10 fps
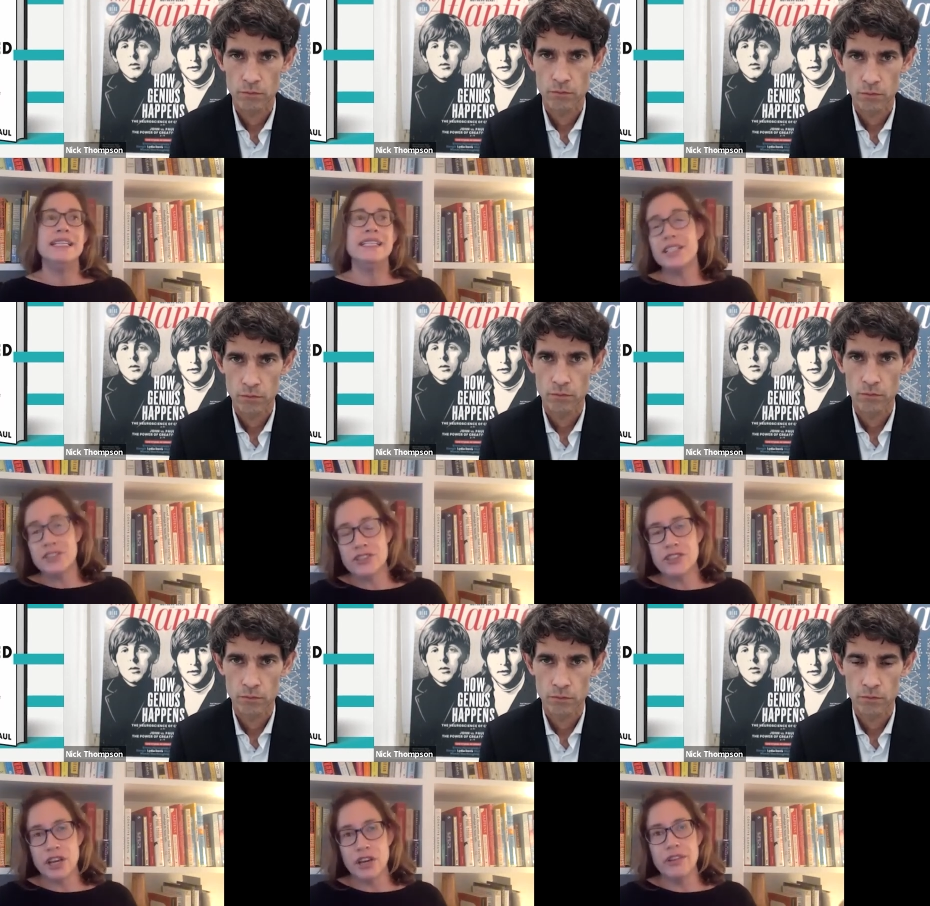Speaker 1: teachers
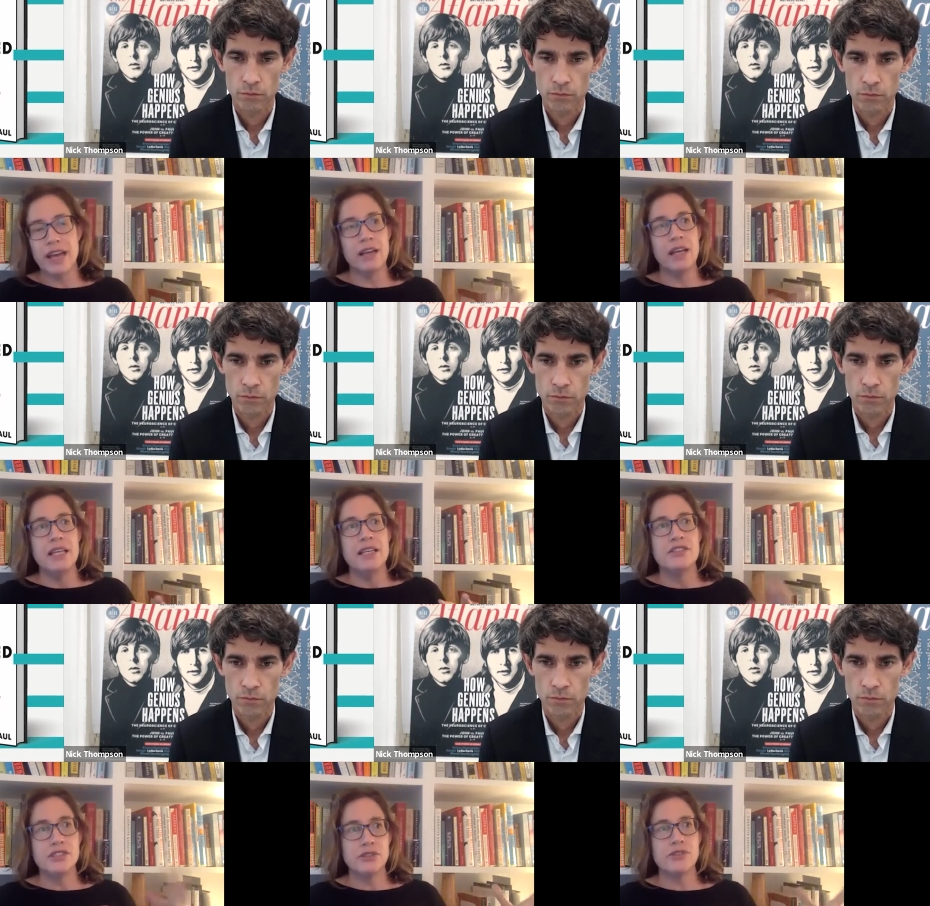know that
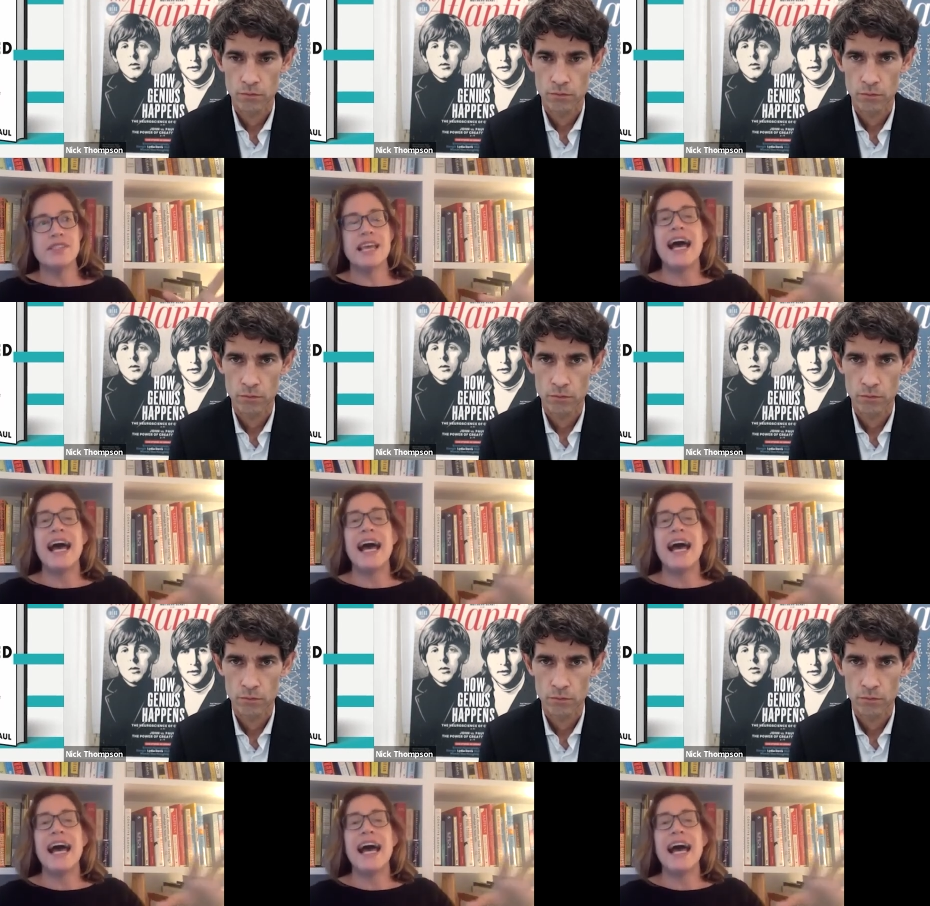students